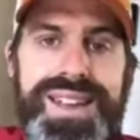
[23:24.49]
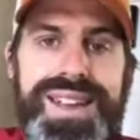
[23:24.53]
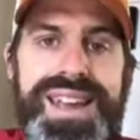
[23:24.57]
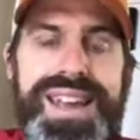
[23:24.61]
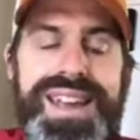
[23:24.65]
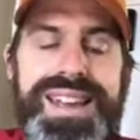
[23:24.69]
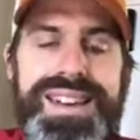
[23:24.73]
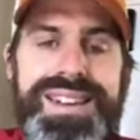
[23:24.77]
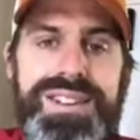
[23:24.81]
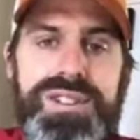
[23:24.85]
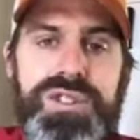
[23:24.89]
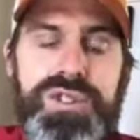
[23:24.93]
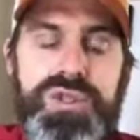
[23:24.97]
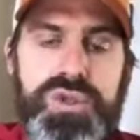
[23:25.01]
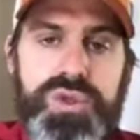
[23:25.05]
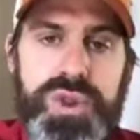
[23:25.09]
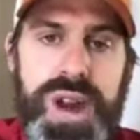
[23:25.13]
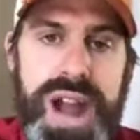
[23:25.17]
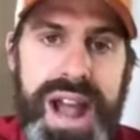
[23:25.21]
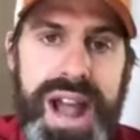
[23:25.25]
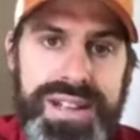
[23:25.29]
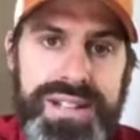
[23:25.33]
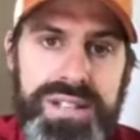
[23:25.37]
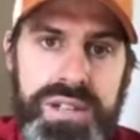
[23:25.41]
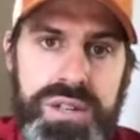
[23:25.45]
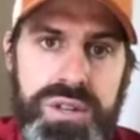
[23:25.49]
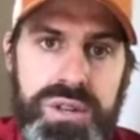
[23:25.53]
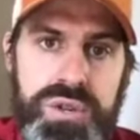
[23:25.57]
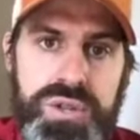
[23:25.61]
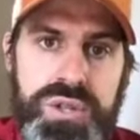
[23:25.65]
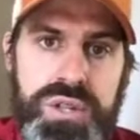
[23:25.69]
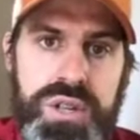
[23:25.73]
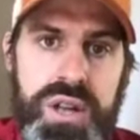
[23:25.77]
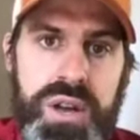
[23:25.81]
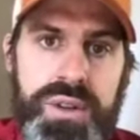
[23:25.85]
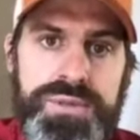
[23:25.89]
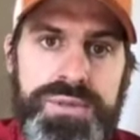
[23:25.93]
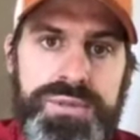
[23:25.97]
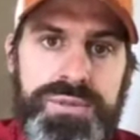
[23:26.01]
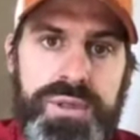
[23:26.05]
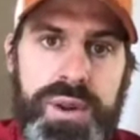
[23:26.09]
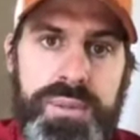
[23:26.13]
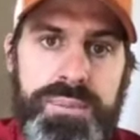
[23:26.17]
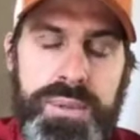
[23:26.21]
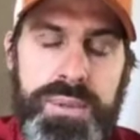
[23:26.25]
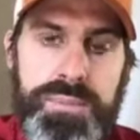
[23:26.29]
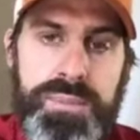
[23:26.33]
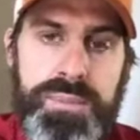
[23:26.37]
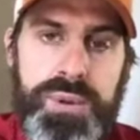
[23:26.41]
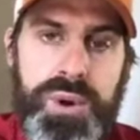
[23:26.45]
and distracting yourself from
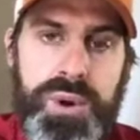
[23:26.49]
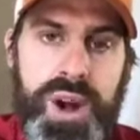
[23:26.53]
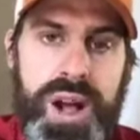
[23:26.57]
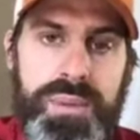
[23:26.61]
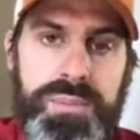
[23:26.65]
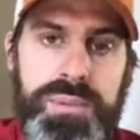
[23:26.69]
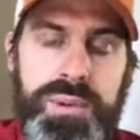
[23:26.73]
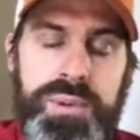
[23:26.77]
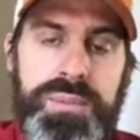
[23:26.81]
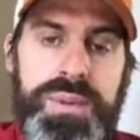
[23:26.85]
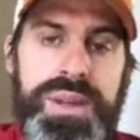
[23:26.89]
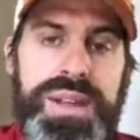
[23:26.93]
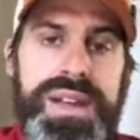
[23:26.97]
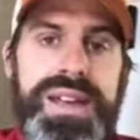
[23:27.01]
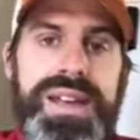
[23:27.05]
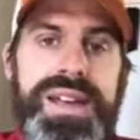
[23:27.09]
the problem